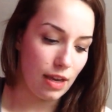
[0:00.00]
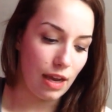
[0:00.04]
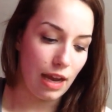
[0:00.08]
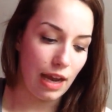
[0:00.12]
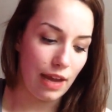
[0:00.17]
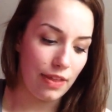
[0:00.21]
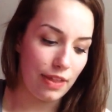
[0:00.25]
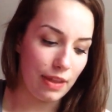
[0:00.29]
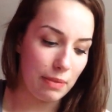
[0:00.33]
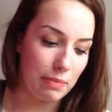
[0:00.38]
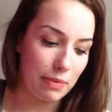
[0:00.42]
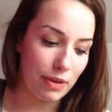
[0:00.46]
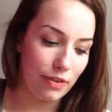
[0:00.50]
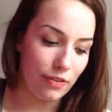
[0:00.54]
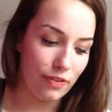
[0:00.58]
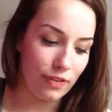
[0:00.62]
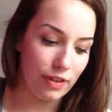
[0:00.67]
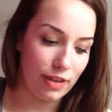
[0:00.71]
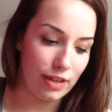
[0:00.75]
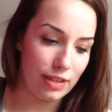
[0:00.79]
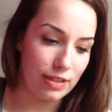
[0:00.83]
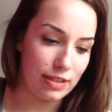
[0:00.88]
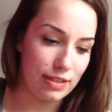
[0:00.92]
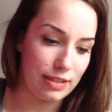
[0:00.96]
I think my
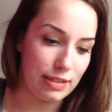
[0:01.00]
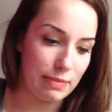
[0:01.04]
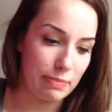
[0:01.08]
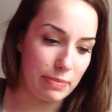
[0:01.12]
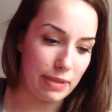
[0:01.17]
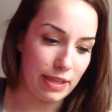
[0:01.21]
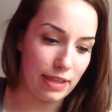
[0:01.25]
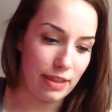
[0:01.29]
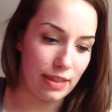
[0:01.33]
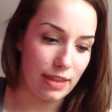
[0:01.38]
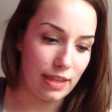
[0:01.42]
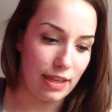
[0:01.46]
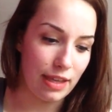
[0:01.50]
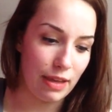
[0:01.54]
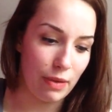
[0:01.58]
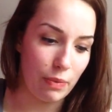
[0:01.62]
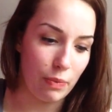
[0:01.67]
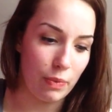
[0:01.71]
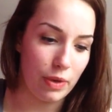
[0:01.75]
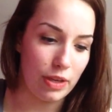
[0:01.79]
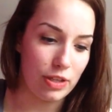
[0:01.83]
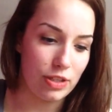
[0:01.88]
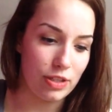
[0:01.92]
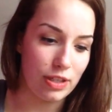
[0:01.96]
fitness is a big thing
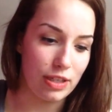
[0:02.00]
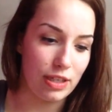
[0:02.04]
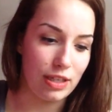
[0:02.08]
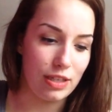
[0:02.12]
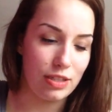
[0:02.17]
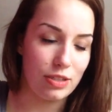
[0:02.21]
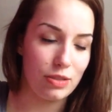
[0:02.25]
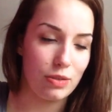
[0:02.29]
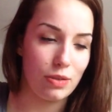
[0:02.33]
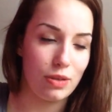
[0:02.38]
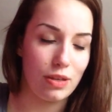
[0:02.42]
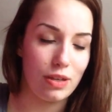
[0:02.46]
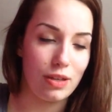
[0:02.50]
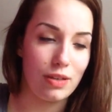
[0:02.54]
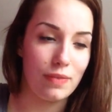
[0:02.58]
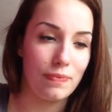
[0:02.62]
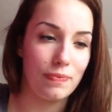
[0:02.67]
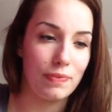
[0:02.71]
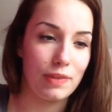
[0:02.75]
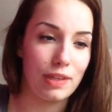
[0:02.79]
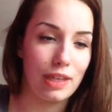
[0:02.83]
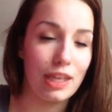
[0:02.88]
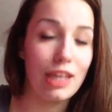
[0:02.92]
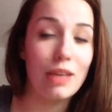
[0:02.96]
which I need to
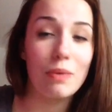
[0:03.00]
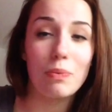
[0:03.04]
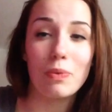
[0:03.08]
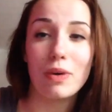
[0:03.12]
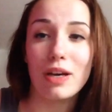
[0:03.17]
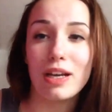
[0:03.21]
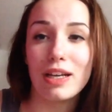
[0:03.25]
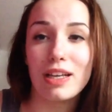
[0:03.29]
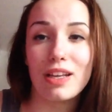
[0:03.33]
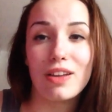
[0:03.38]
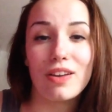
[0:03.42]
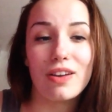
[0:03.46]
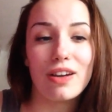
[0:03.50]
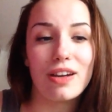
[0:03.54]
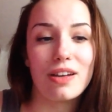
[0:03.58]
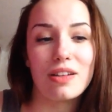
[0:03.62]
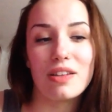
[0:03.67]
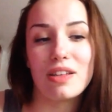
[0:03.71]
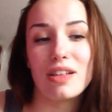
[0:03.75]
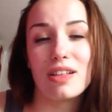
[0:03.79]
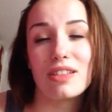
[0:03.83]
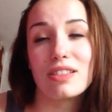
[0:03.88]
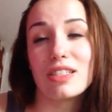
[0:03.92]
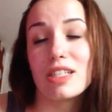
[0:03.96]
keep working on. I
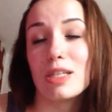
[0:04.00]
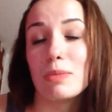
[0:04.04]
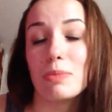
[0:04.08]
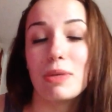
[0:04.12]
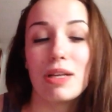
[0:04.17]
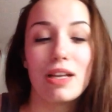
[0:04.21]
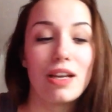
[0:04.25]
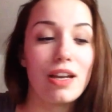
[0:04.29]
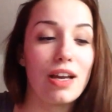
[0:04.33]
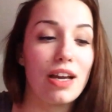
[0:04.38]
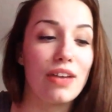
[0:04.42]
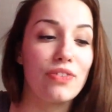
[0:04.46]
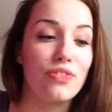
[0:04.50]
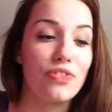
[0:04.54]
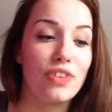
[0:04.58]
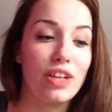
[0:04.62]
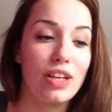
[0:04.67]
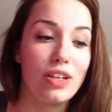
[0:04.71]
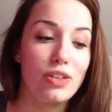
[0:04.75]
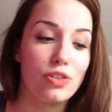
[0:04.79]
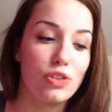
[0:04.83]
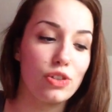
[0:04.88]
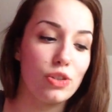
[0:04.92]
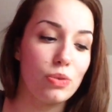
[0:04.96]
think it's going to be a life
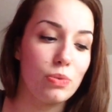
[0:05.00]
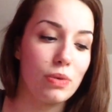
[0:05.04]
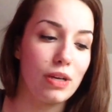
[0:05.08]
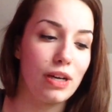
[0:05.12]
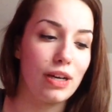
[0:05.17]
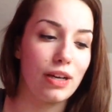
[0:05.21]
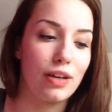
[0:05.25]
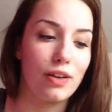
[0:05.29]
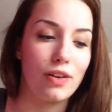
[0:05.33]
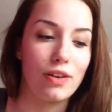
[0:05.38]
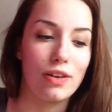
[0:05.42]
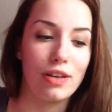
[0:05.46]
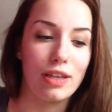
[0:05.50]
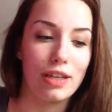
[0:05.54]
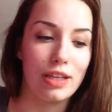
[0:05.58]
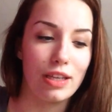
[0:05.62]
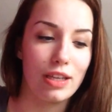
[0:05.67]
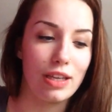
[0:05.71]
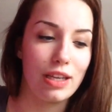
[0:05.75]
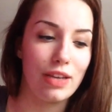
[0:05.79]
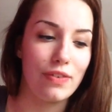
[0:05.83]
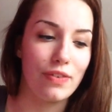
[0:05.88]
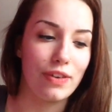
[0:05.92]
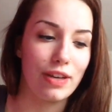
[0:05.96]
thing to work on, like, you're
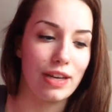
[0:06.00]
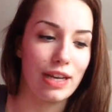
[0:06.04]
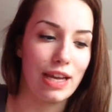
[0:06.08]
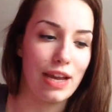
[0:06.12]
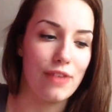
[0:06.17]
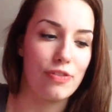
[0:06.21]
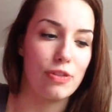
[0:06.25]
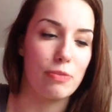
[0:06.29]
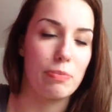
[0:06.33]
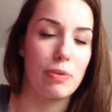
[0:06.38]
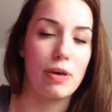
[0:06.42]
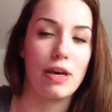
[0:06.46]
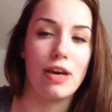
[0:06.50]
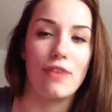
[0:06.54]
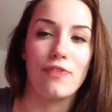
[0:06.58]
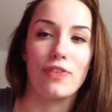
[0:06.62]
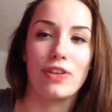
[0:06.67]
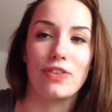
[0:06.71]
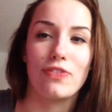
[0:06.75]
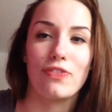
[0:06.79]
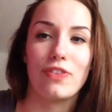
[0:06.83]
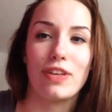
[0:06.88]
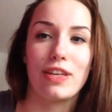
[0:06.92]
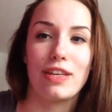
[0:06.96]
never going to have the
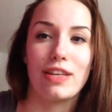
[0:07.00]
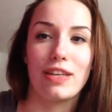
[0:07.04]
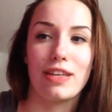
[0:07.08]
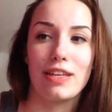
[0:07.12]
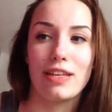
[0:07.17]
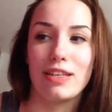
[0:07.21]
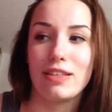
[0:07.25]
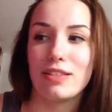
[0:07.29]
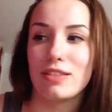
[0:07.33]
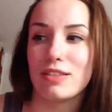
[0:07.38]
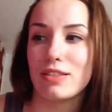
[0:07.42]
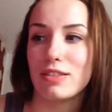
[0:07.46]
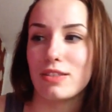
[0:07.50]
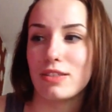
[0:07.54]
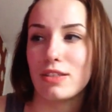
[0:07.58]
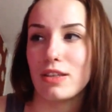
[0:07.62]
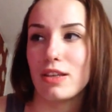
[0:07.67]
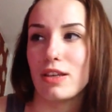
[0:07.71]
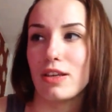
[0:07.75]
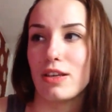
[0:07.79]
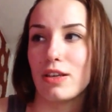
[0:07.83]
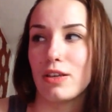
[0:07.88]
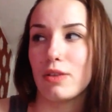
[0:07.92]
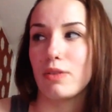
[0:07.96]
perfect fitness,
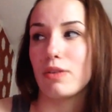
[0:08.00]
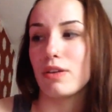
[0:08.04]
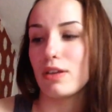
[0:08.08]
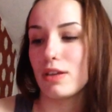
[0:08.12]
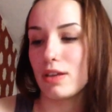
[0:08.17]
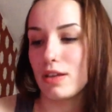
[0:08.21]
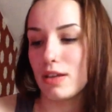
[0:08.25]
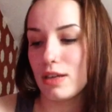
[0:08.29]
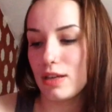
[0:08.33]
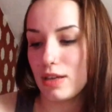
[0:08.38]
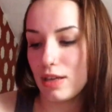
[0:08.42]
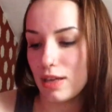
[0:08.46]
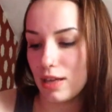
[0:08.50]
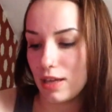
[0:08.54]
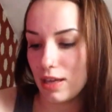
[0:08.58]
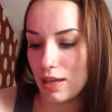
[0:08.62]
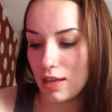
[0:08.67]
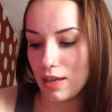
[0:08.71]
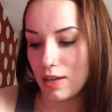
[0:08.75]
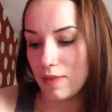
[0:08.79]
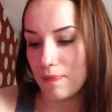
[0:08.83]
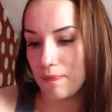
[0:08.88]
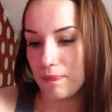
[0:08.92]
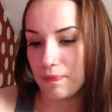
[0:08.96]
so
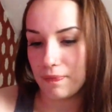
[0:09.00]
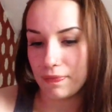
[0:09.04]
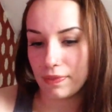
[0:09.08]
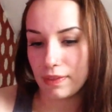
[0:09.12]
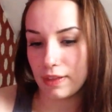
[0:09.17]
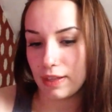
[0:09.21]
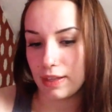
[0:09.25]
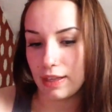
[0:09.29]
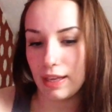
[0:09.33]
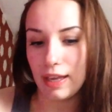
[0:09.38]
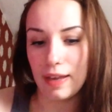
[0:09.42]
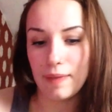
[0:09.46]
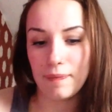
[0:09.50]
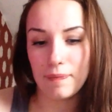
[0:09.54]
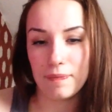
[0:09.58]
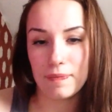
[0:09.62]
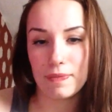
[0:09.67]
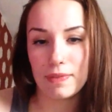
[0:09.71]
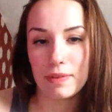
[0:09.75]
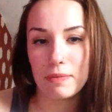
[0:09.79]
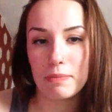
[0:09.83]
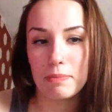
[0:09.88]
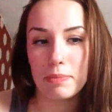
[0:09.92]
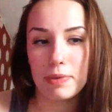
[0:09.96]
yeah.
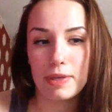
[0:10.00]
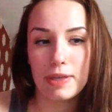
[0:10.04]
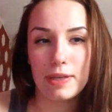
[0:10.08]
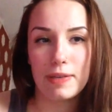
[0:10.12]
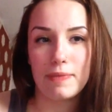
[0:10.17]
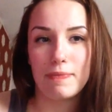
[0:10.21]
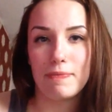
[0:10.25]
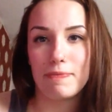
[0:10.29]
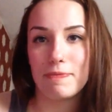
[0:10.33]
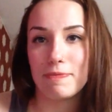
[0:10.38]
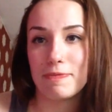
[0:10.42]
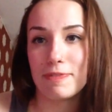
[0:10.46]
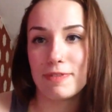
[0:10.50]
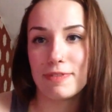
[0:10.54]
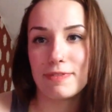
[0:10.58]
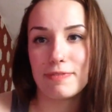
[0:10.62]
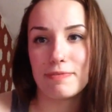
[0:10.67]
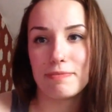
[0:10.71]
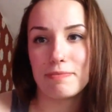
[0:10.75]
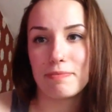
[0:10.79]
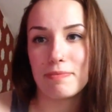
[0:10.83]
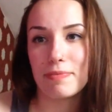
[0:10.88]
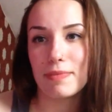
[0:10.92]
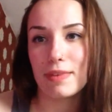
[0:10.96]
But
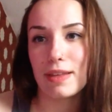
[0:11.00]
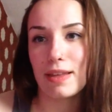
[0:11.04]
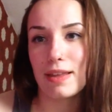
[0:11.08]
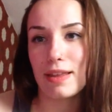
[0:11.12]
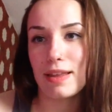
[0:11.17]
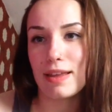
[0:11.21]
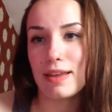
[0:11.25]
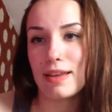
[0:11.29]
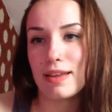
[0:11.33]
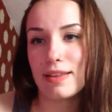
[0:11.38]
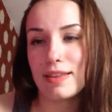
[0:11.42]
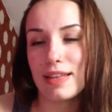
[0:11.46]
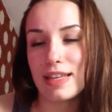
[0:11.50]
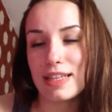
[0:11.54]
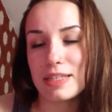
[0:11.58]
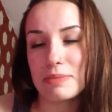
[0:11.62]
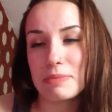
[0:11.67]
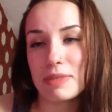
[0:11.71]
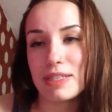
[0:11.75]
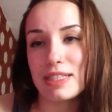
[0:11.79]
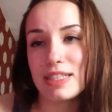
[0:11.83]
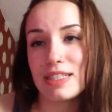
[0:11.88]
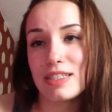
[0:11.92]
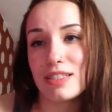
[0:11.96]
that's
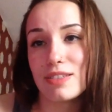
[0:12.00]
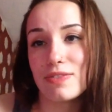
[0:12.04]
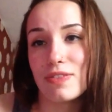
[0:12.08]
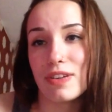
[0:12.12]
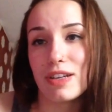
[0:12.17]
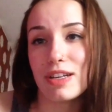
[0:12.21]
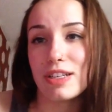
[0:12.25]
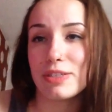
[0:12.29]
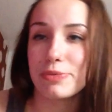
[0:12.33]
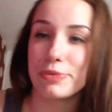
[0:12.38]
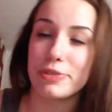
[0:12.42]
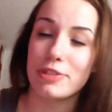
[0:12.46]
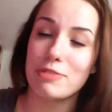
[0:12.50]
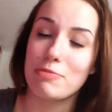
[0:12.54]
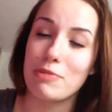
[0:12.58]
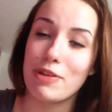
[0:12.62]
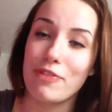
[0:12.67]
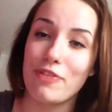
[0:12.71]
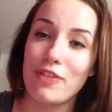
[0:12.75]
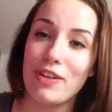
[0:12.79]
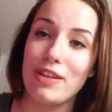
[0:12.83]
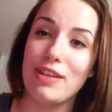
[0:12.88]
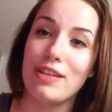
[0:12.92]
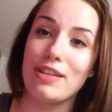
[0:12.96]
my disadvantage, was my
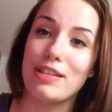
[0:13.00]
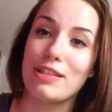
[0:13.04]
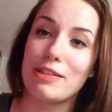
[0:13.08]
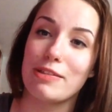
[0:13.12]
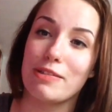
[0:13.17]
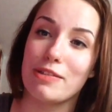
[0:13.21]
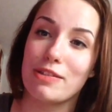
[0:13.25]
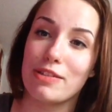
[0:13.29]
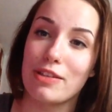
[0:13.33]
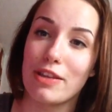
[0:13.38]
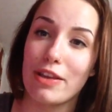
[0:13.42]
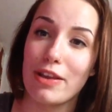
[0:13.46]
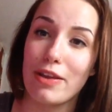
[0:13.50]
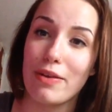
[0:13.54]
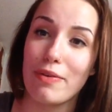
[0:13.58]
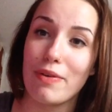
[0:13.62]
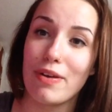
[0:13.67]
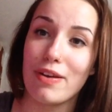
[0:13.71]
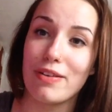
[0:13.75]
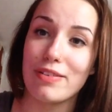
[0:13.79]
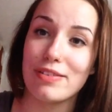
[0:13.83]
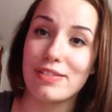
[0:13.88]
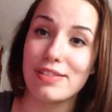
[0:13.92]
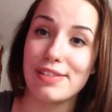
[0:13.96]
fitness. So
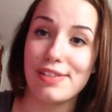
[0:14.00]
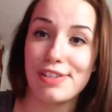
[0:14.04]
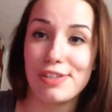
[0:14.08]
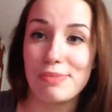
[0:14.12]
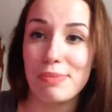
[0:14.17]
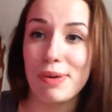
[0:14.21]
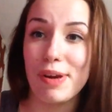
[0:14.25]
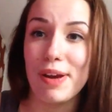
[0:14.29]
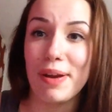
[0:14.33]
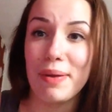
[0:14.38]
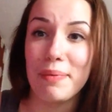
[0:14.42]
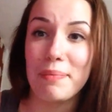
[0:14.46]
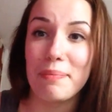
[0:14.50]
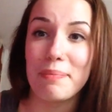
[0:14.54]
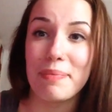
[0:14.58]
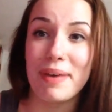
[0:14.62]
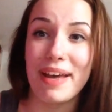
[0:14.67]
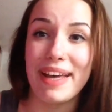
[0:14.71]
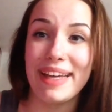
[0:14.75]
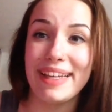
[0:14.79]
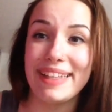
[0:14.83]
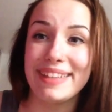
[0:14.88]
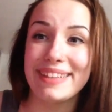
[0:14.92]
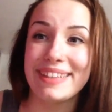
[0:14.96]
I'll see you tomorrow.
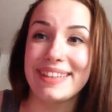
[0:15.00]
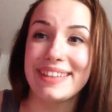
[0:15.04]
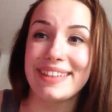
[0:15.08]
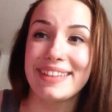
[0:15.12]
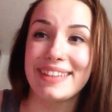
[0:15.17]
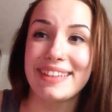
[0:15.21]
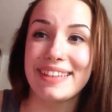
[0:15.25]
Bye.